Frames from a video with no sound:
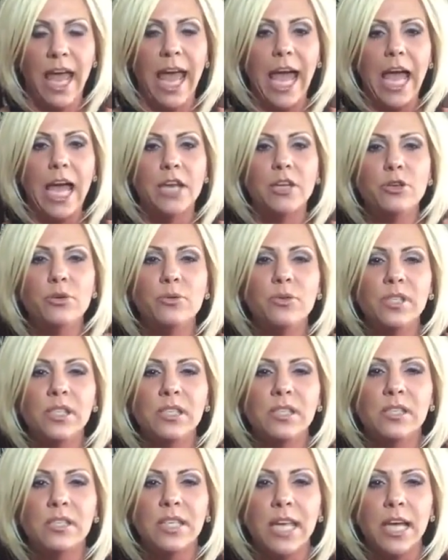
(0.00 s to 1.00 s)
And you
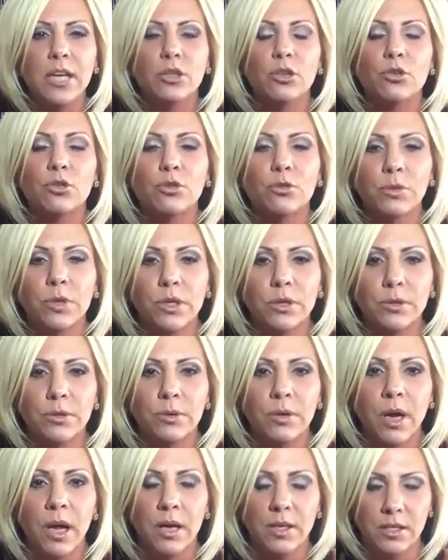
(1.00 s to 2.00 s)
stay
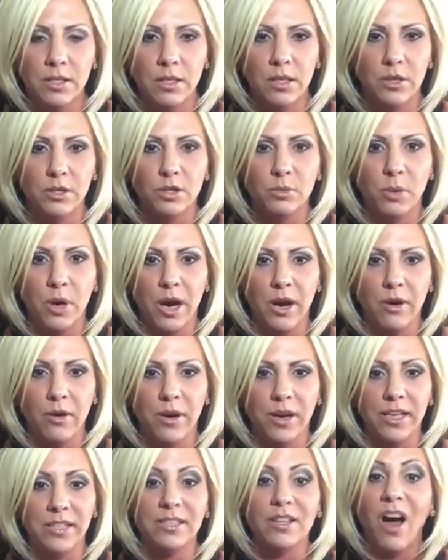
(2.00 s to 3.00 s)
true to those
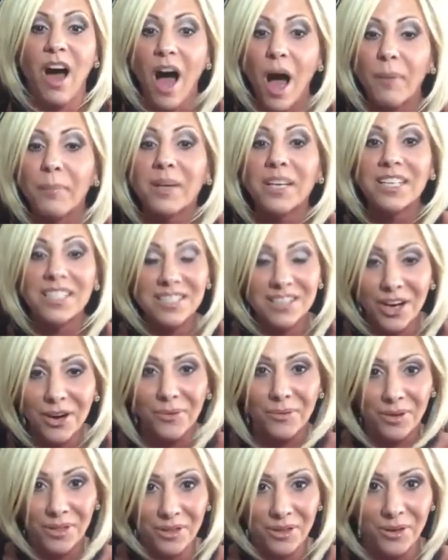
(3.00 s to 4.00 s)
priorities. So I'm going to share
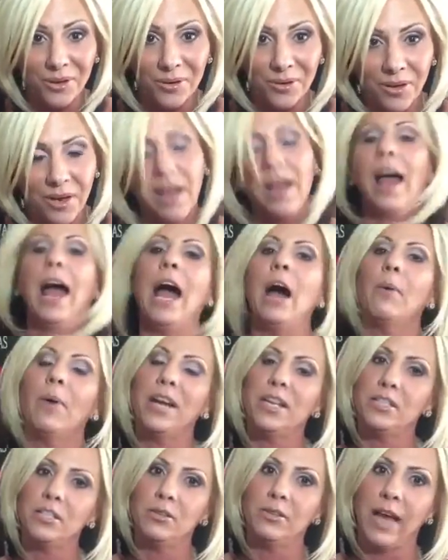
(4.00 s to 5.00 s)
with you how I
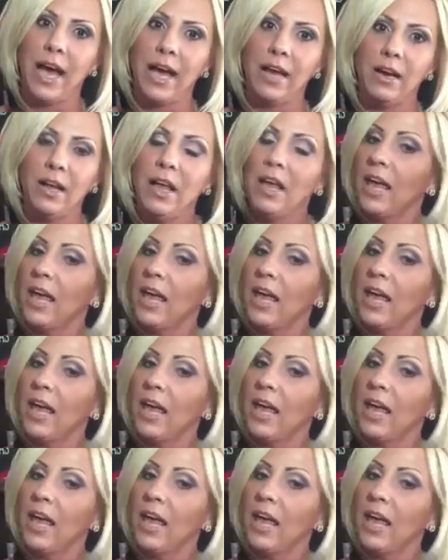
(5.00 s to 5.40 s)
do that.